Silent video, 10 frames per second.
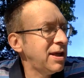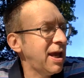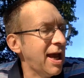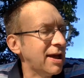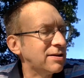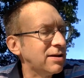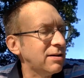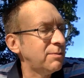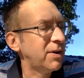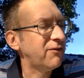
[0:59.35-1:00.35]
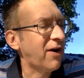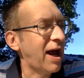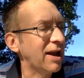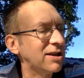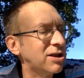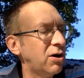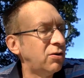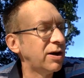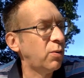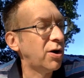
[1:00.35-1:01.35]
Yes, but Violet's the
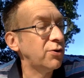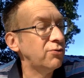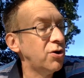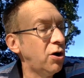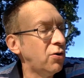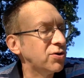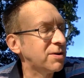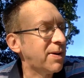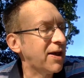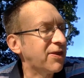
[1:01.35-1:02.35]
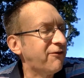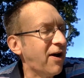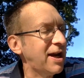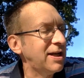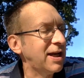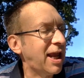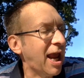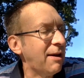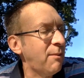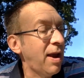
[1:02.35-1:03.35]
only one who knows about the finding
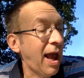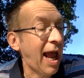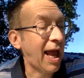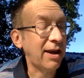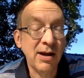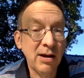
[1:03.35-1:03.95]
game. And